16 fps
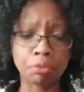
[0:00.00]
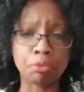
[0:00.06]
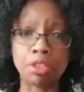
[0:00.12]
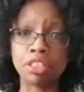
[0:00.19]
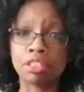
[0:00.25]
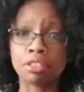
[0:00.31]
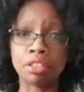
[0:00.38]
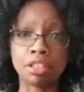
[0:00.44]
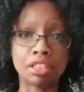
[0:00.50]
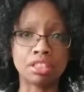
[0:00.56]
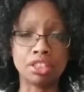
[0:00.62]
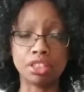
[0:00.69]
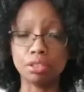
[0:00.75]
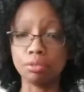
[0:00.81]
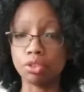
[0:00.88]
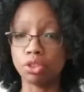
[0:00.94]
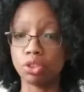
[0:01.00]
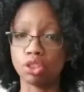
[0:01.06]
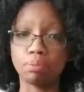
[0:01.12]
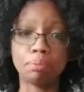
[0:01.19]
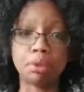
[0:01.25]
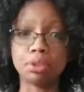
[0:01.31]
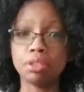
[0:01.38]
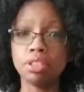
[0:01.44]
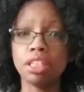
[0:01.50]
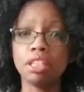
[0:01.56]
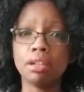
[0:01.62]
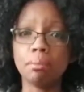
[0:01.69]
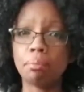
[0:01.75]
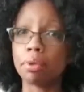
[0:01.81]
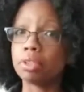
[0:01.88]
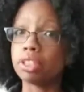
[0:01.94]
what you're gonna do is just
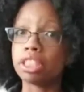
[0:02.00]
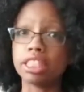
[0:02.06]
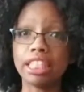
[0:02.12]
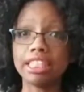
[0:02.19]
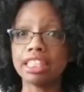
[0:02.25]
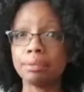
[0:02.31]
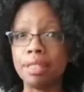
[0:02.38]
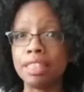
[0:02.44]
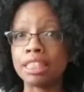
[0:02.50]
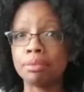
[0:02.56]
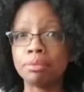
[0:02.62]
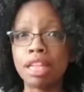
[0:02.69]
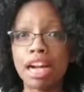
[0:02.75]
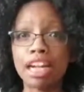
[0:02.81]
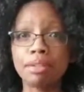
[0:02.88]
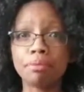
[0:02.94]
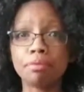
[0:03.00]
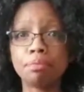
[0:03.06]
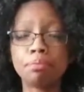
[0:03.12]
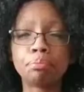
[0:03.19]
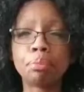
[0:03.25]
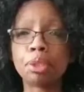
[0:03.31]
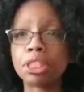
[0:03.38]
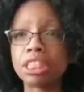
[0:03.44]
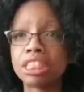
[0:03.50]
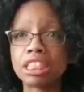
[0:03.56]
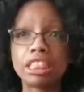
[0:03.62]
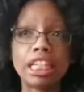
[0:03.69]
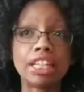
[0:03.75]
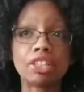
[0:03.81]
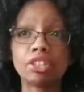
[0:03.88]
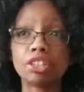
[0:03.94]
spend some time putting
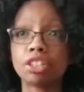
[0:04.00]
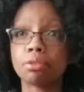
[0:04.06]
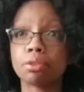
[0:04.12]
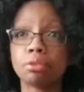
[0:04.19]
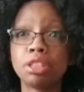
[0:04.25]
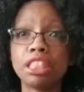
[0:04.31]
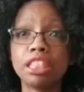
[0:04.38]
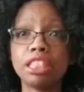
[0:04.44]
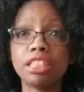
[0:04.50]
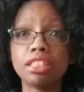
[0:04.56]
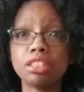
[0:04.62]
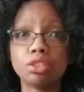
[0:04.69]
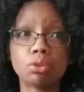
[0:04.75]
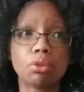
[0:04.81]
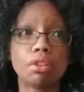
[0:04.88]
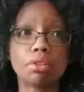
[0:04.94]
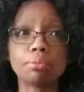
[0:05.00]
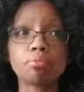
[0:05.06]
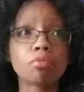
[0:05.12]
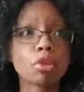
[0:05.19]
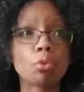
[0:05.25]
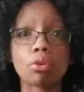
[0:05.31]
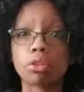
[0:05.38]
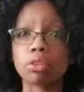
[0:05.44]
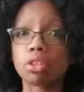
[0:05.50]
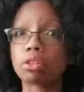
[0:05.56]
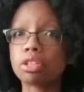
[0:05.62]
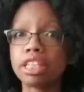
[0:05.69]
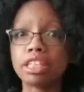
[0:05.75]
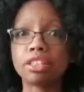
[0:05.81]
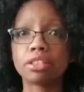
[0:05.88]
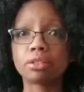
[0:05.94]
together your routines or
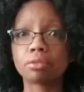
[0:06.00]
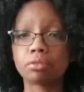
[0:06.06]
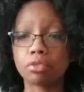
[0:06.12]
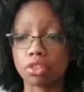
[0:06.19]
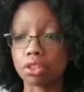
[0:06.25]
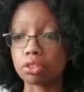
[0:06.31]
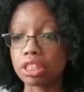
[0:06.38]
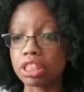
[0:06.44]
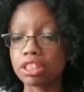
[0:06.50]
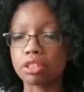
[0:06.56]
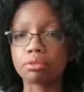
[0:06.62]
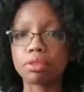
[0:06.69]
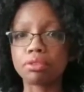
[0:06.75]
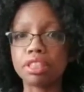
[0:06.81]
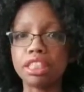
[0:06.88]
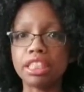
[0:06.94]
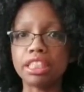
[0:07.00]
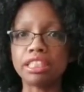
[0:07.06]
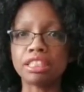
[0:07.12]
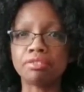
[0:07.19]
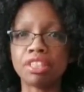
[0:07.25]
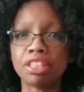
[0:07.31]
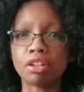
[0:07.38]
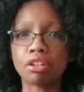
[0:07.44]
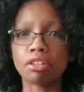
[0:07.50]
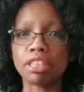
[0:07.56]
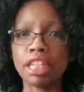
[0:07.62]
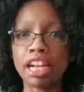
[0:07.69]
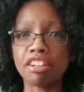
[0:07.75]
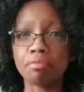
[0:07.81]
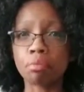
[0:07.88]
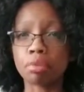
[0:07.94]
learning the routines if they
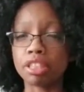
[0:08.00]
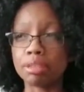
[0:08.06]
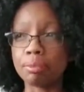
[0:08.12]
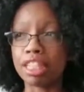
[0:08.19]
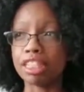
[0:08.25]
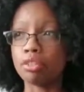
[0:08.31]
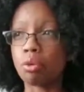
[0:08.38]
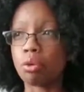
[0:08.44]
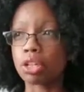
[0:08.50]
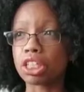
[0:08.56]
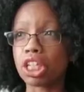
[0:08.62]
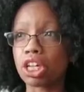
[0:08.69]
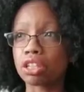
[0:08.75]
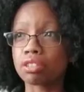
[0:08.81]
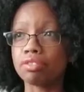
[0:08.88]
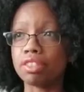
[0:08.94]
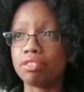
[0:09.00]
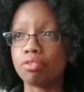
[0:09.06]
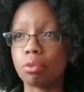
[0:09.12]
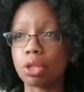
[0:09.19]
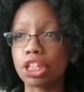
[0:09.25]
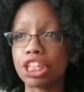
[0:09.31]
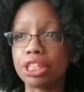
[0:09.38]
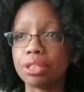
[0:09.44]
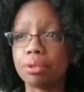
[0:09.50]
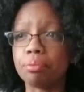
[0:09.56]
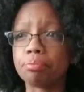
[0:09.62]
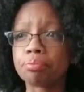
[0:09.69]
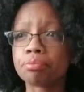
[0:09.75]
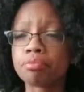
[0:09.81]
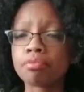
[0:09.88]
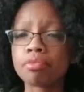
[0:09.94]
already have pre-made choreography for you.
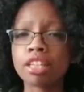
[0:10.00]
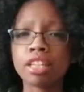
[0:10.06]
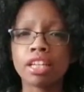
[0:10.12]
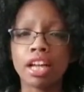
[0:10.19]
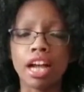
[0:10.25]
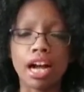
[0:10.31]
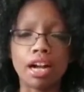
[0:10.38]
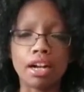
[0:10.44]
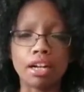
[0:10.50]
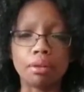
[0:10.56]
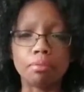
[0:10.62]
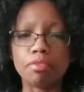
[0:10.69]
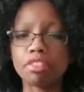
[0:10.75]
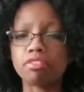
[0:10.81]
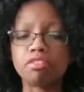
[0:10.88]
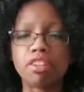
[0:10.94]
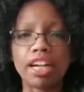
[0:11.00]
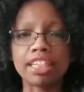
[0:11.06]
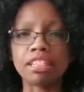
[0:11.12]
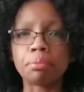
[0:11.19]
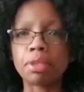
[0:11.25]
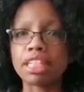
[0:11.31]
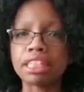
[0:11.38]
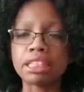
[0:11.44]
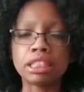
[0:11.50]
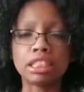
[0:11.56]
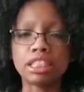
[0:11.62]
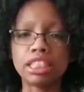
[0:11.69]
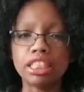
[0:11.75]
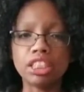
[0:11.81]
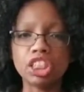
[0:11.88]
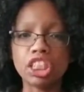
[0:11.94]
Find a place to
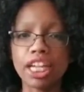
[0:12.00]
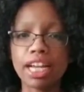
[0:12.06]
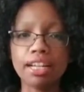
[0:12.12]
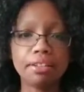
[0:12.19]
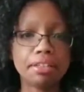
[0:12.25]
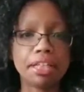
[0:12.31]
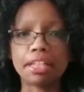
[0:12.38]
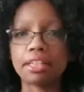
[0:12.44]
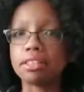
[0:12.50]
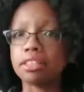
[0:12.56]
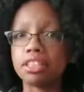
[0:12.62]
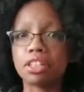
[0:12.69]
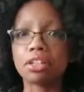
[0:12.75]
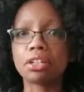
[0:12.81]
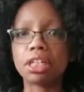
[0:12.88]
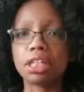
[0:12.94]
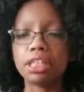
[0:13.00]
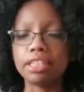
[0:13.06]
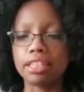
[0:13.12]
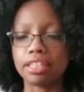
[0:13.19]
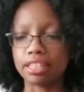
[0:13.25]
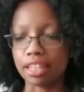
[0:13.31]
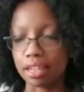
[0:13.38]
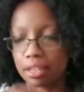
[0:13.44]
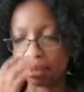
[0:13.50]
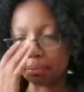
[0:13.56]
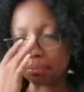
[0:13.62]
teach at and you're good.